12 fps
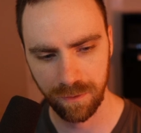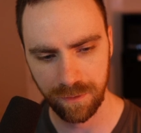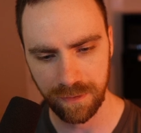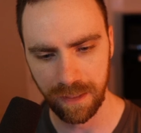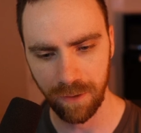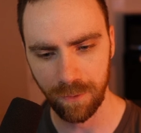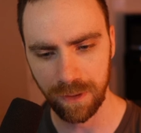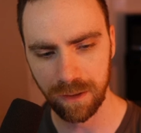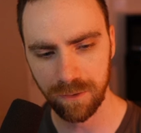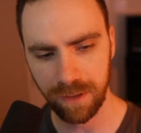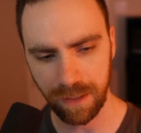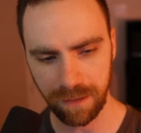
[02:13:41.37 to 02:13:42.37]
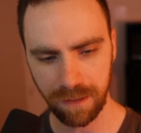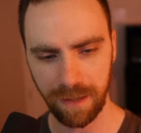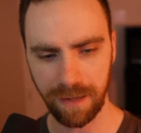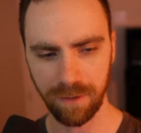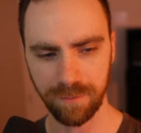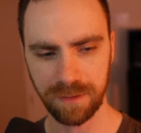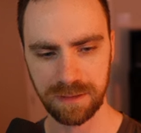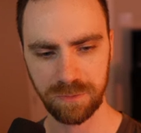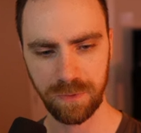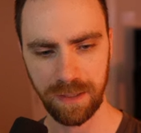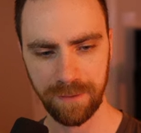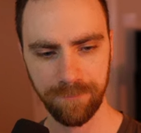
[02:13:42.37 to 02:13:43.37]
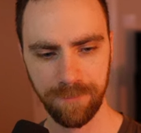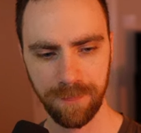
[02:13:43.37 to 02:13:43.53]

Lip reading: Yeah, we're not going to a dot out. That's why.